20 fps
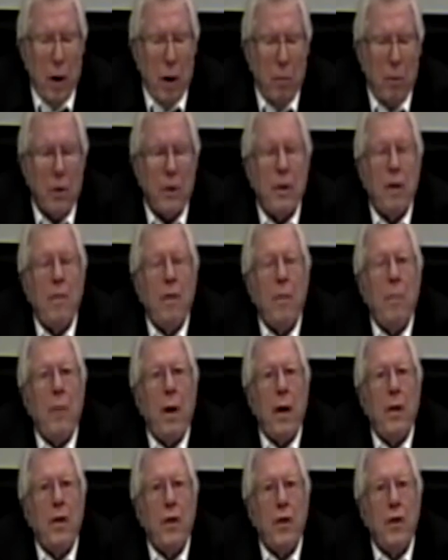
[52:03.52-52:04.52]
I was never
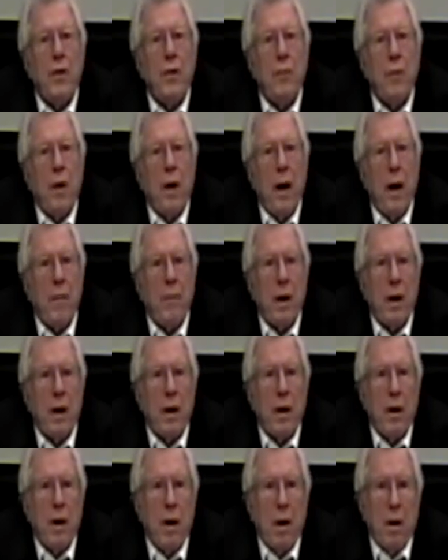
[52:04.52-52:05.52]
punished for
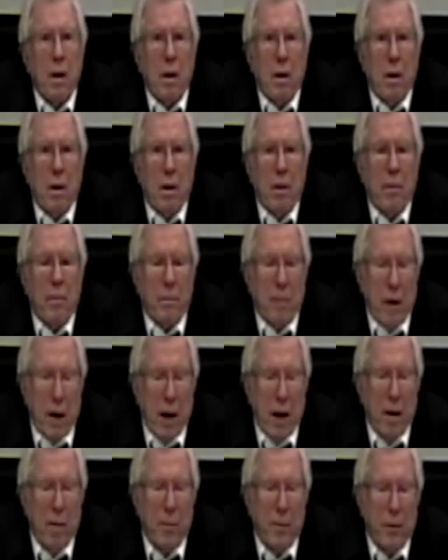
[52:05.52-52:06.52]
having um,
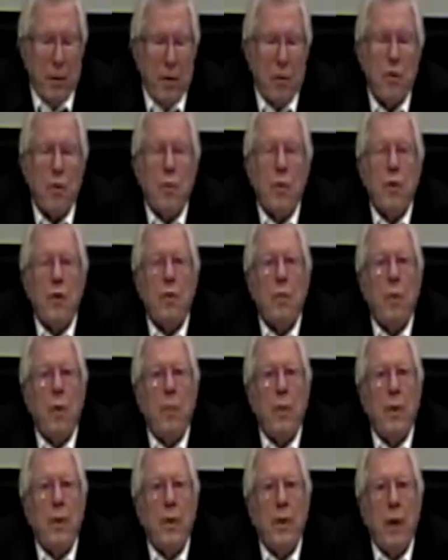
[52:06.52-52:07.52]
helped the Jewish
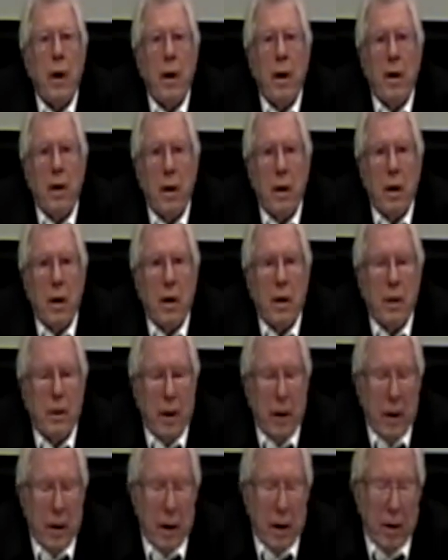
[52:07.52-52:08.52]
woman there,
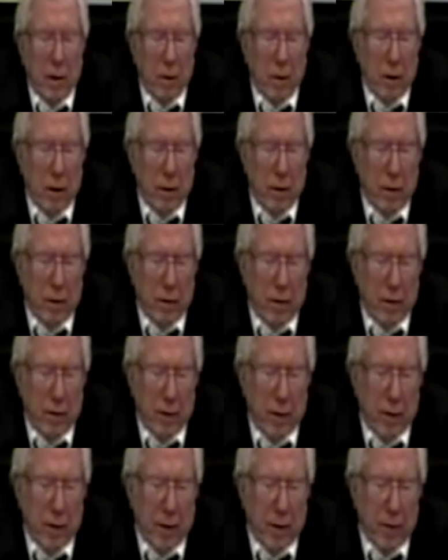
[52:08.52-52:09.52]
taking her
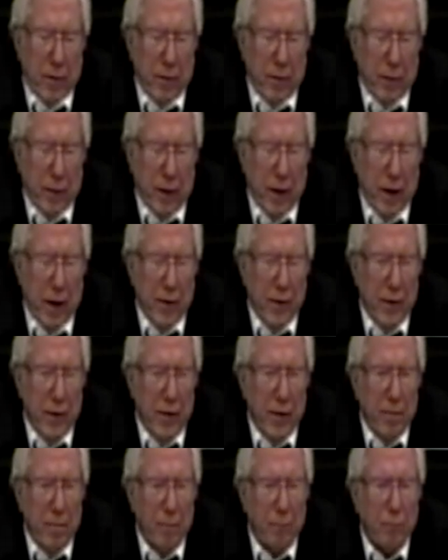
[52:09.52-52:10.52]
uh, their
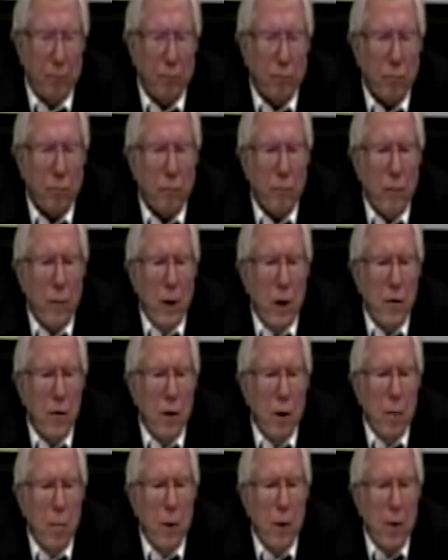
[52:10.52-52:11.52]
suitcases.
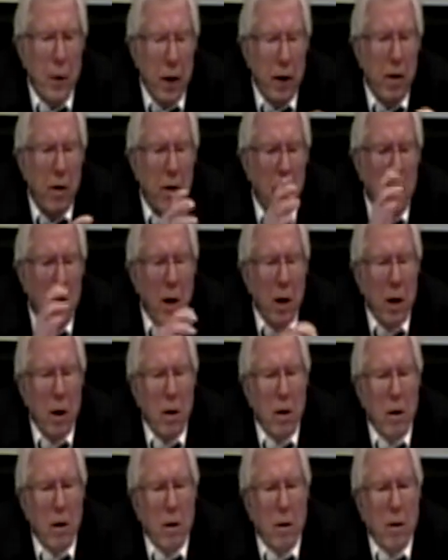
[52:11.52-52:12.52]
So, but then,
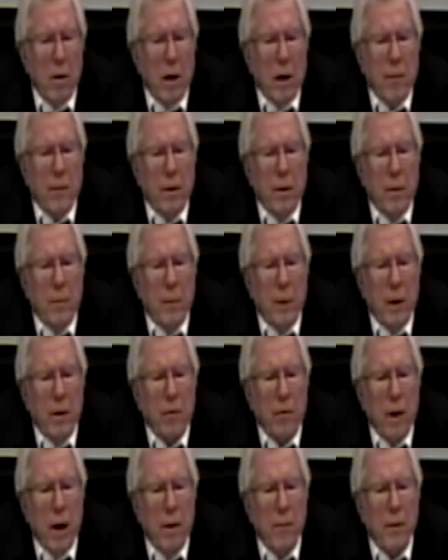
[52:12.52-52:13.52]
you know, after being
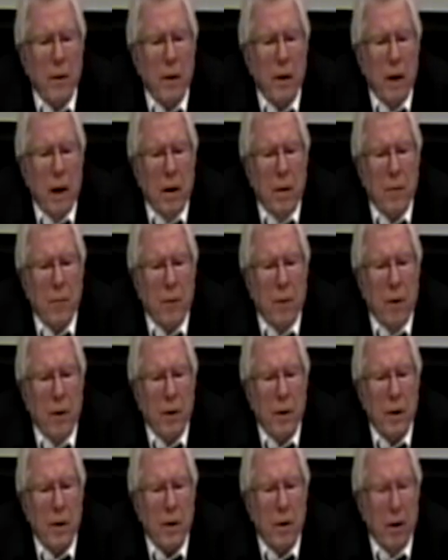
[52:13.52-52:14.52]
drafted, I
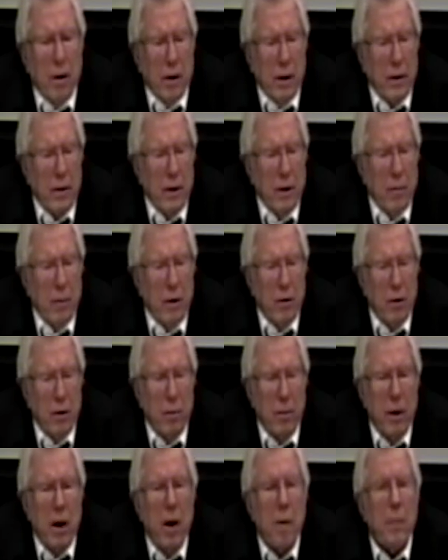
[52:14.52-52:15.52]
fought as long as there were
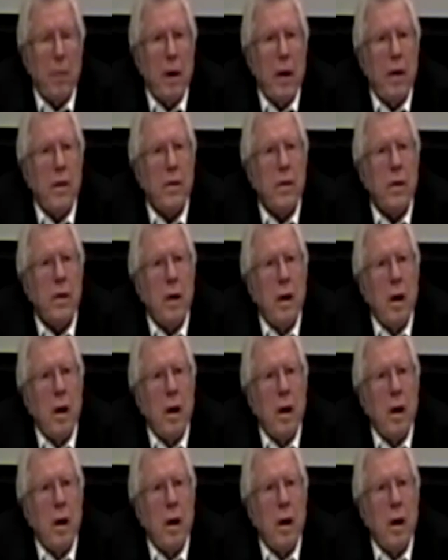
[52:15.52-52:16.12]
German airplanes.